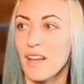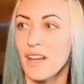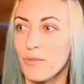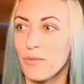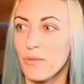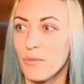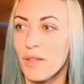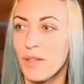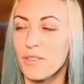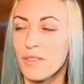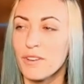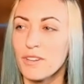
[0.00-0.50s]

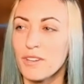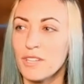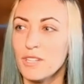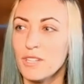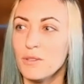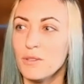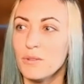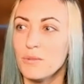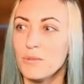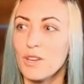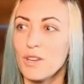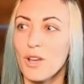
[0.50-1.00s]
Whether
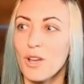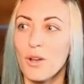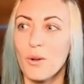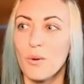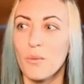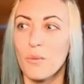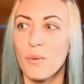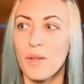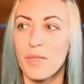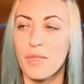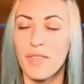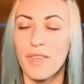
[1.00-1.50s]
you know
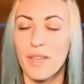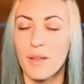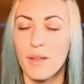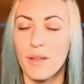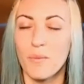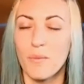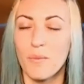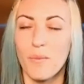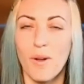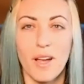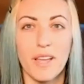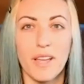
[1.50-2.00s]
what they
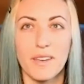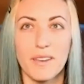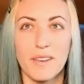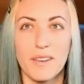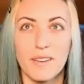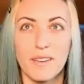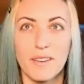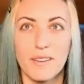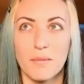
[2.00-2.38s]
want